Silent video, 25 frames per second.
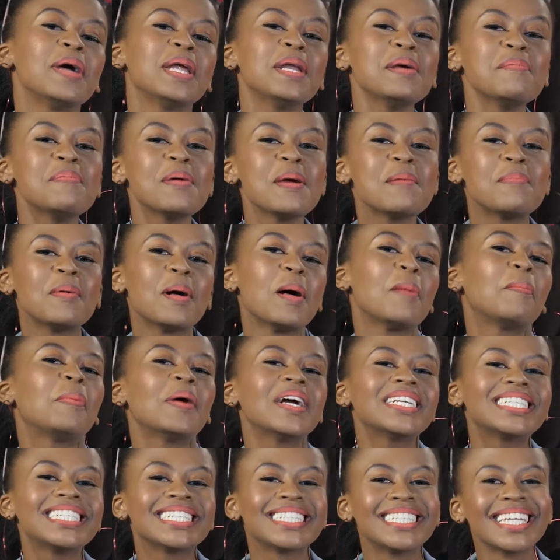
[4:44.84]
many people
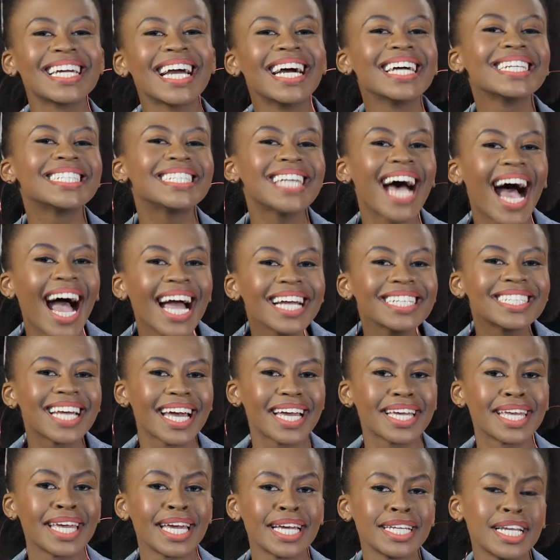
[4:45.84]
purchasing a
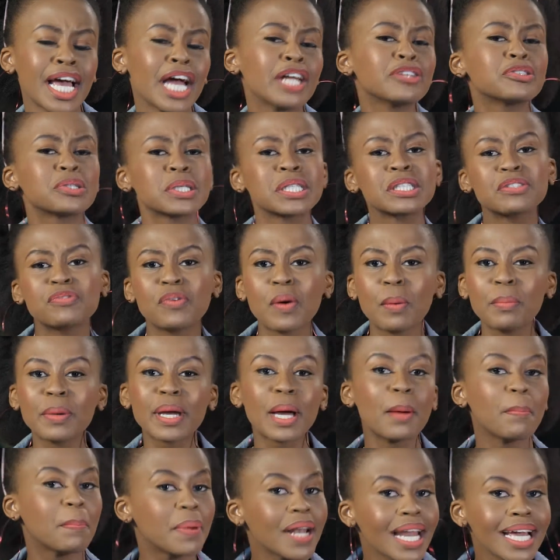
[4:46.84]
tie-dye kit and
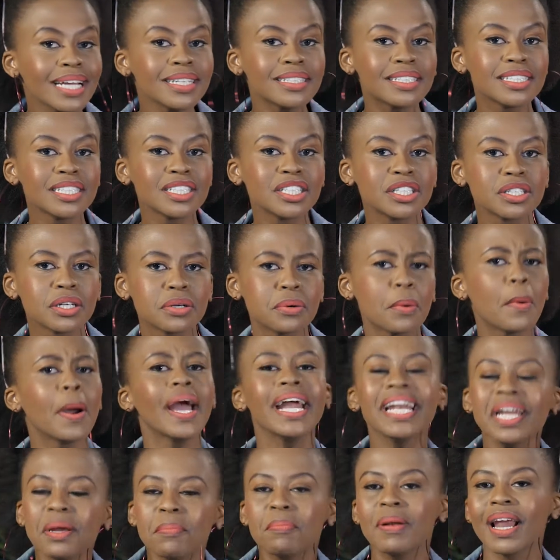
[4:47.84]
transforming a plain t-shirt or
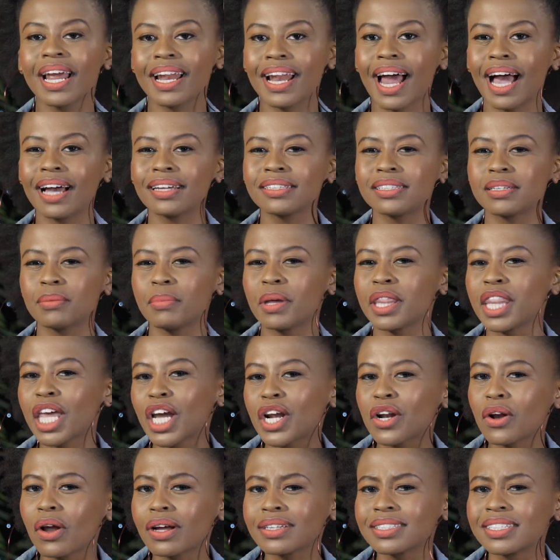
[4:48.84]
any plain item in their
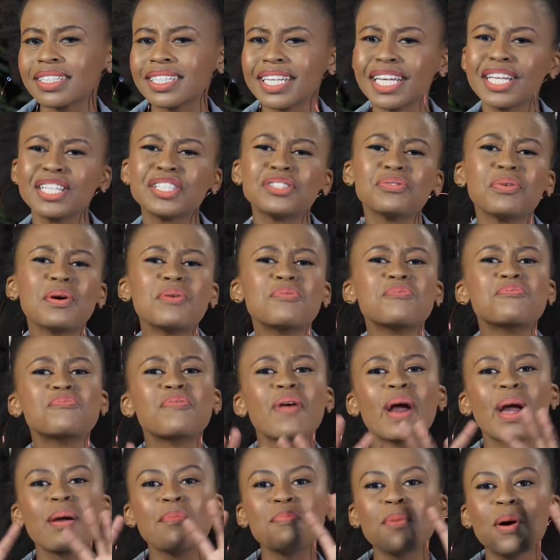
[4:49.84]
closet into a
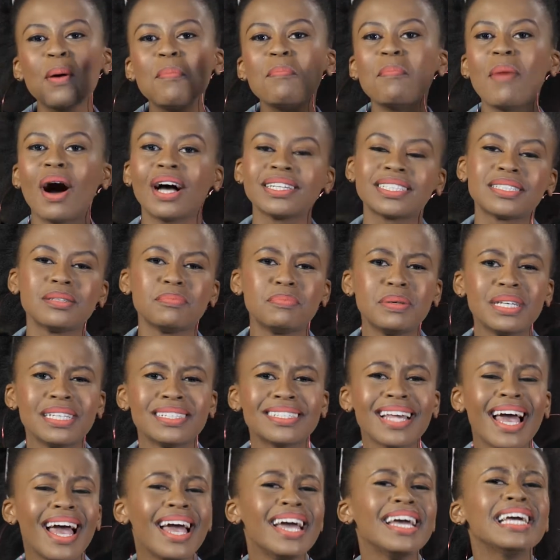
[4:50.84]
rainbow
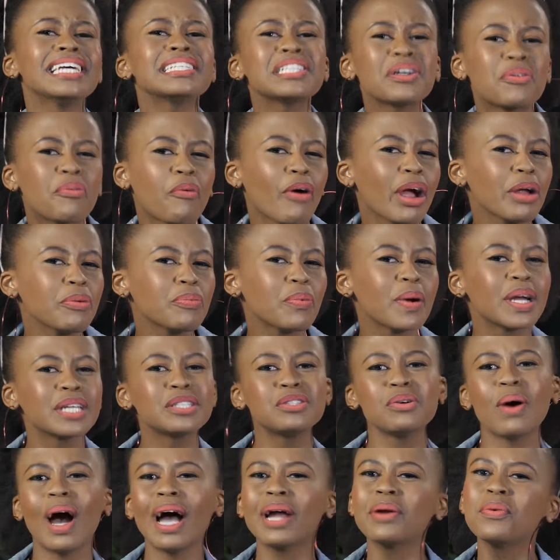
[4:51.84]
masterpiece is a great way
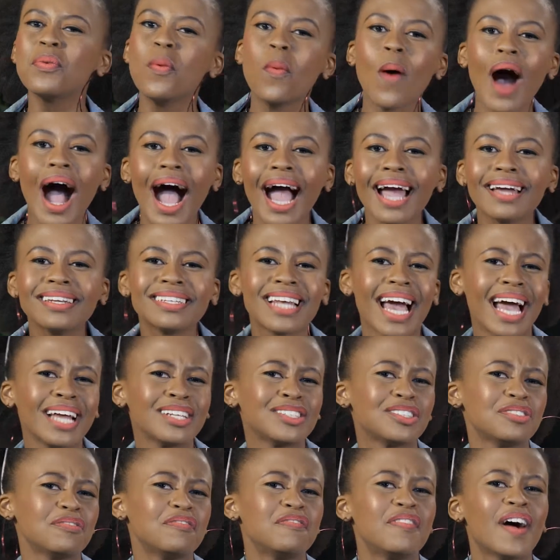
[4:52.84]
to unwind
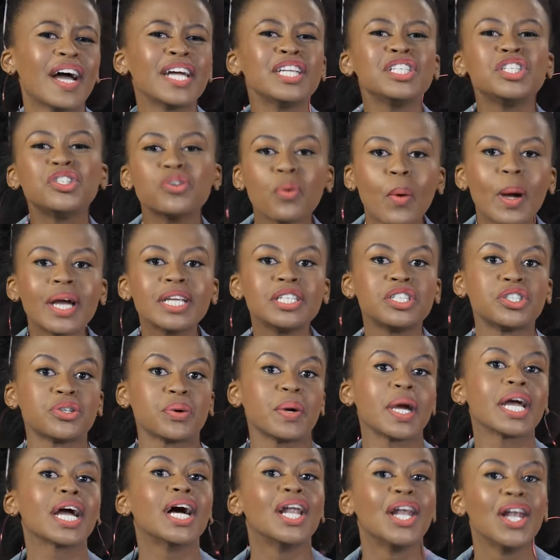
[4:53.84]
and to find joy
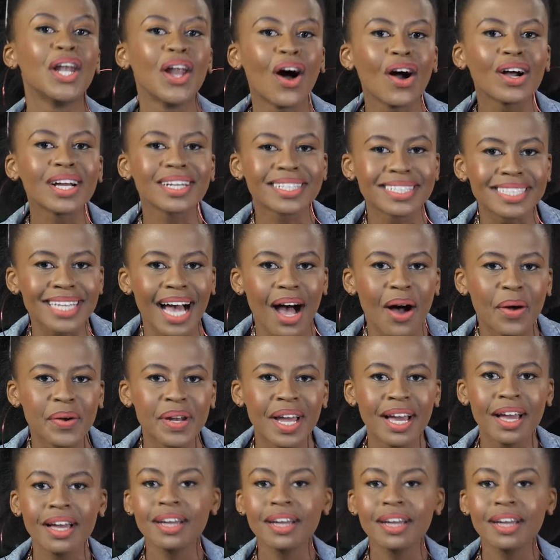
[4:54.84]
during a lockdown.